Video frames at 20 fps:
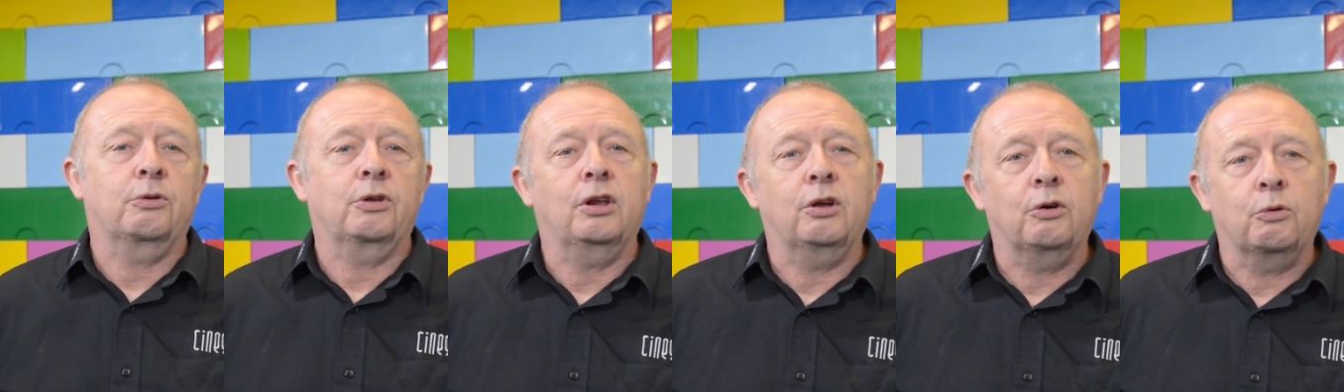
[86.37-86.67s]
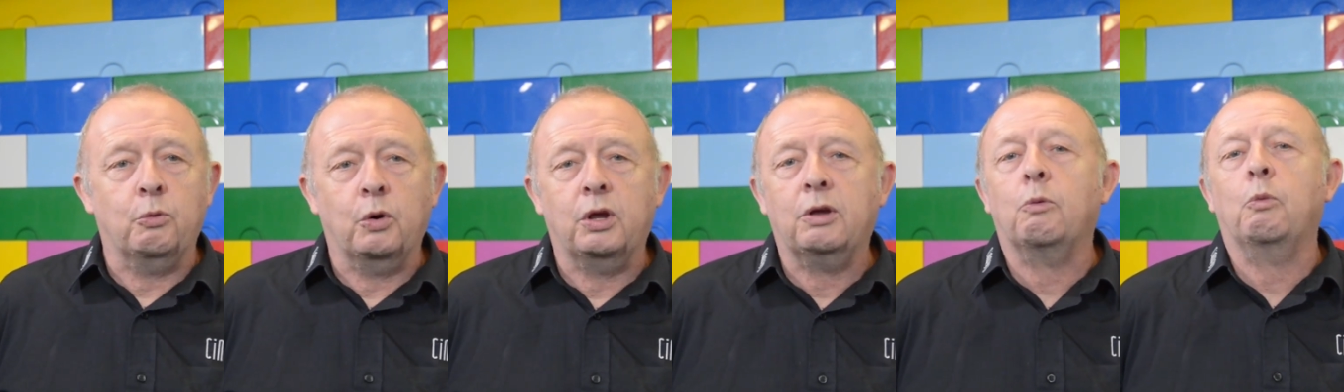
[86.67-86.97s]
You know,
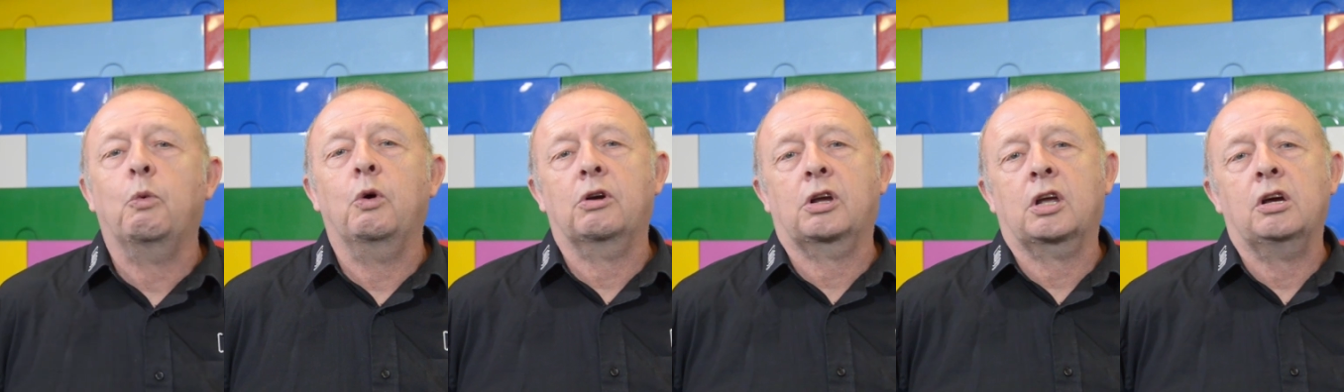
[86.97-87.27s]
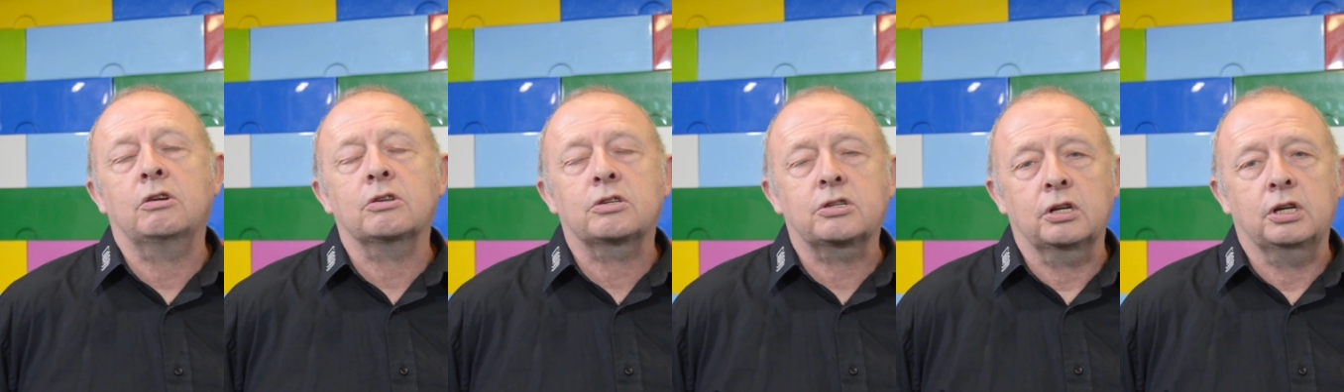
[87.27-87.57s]
we're
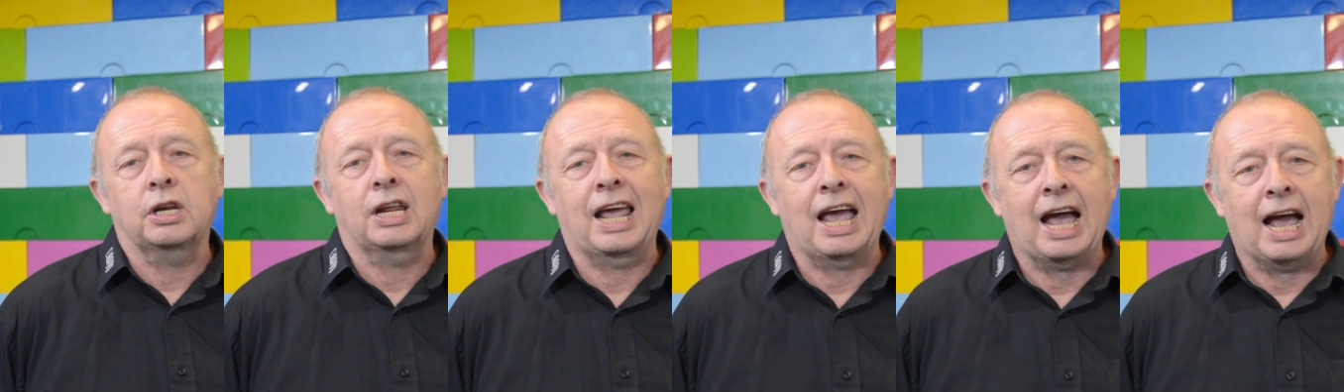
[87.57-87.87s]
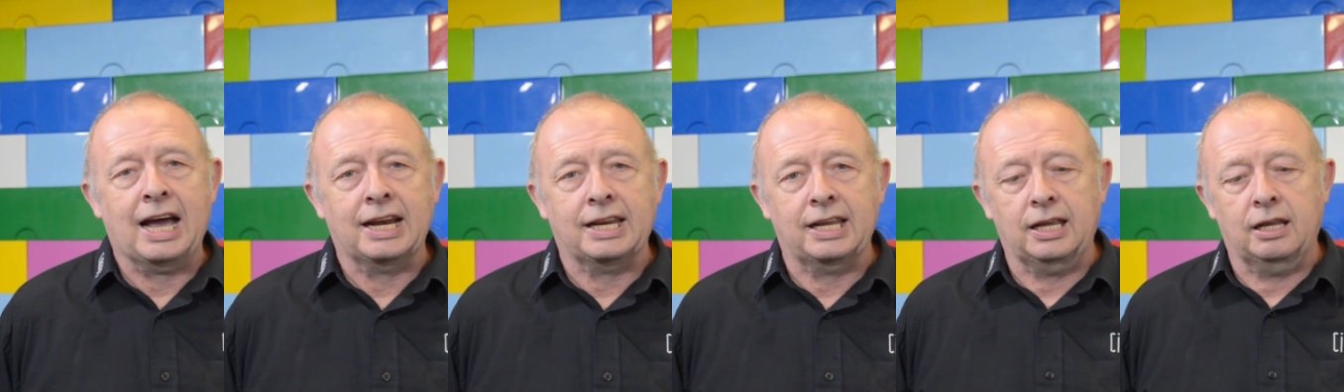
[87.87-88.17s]
constantly
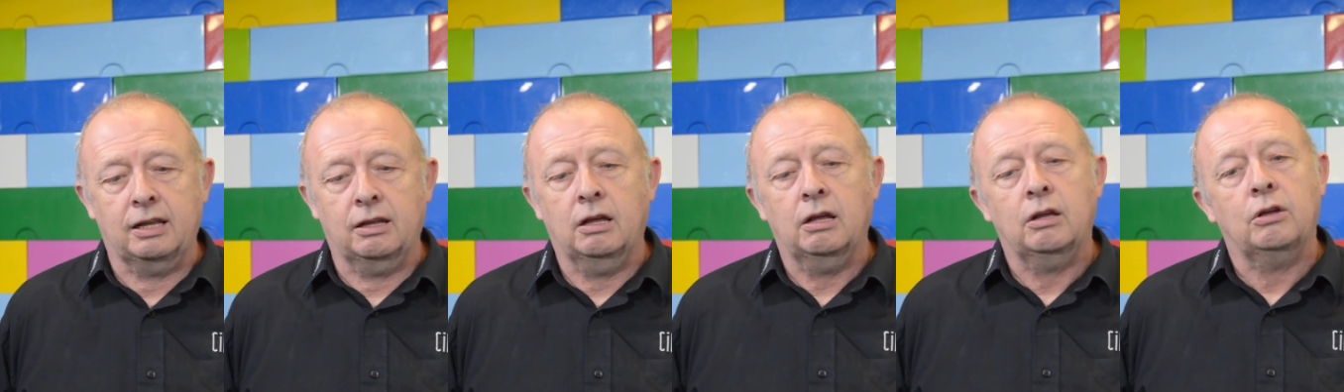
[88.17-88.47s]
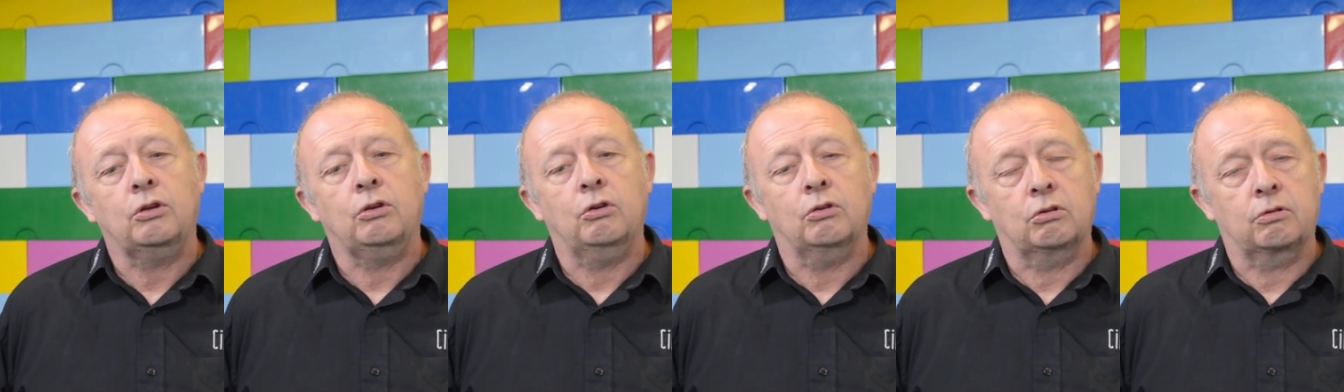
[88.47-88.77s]
adding
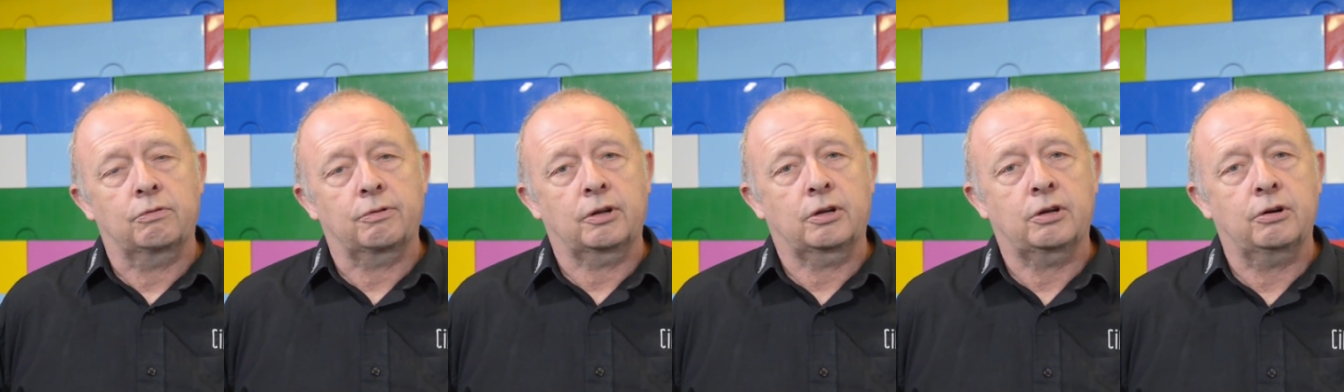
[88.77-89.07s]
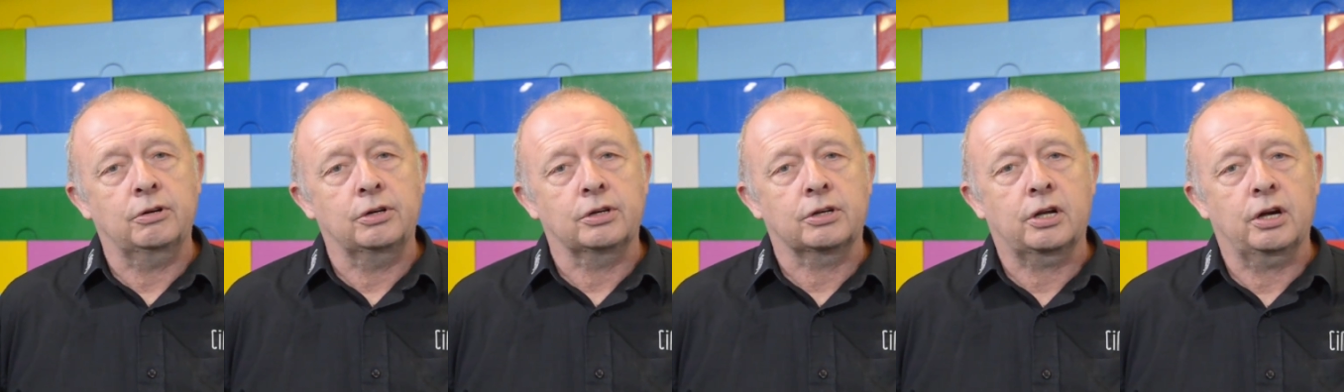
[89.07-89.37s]
your
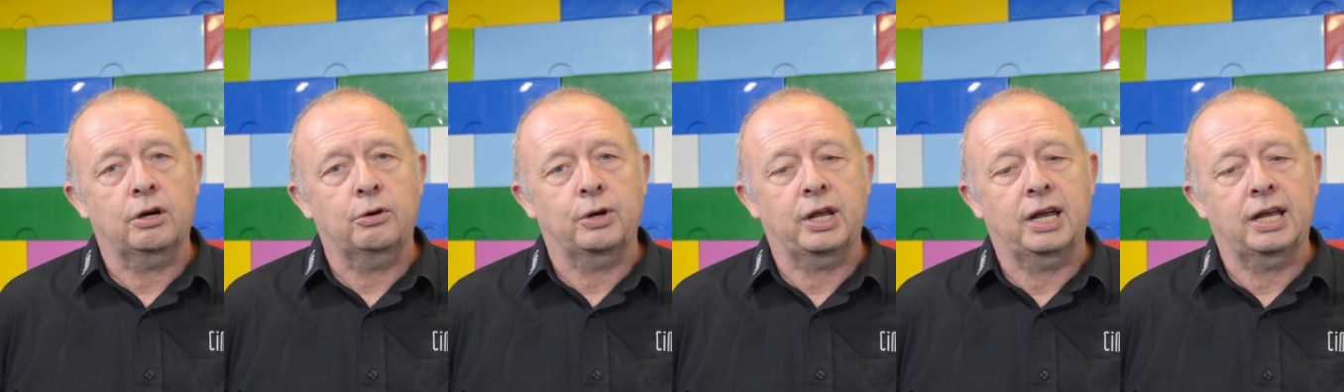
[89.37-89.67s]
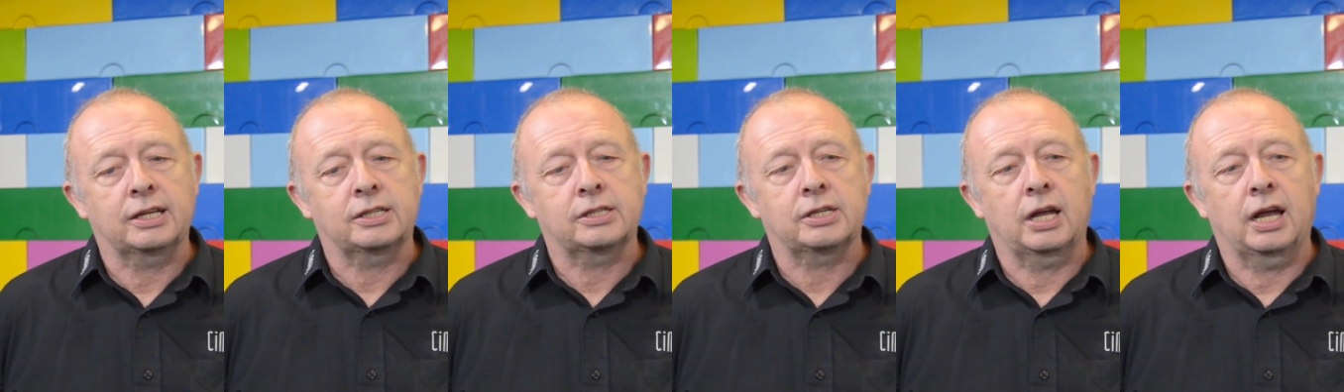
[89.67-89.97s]
current
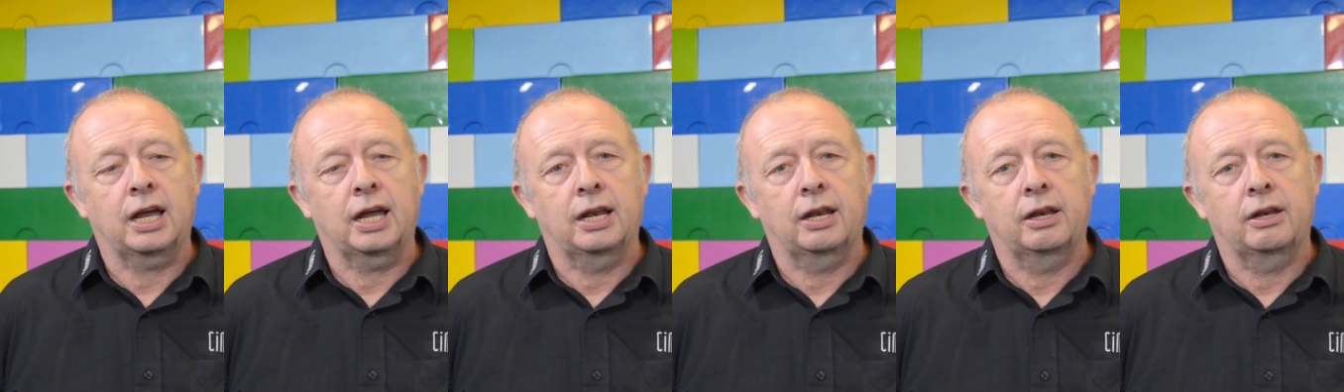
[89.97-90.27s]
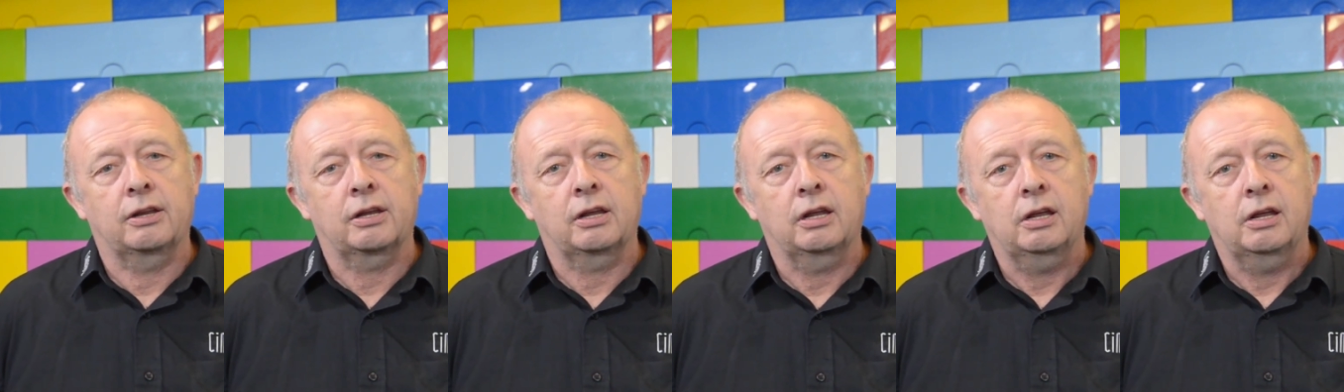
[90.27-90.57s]
codecs
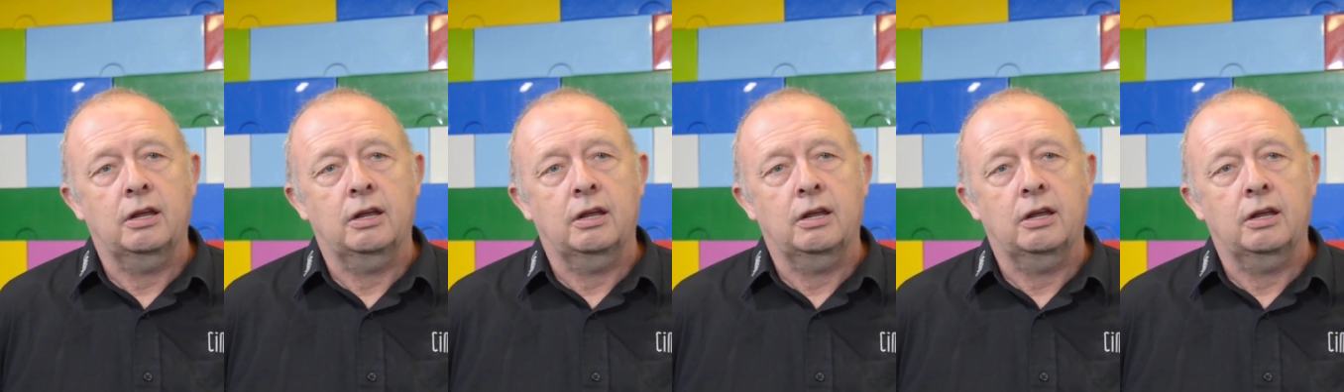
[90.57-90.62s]
and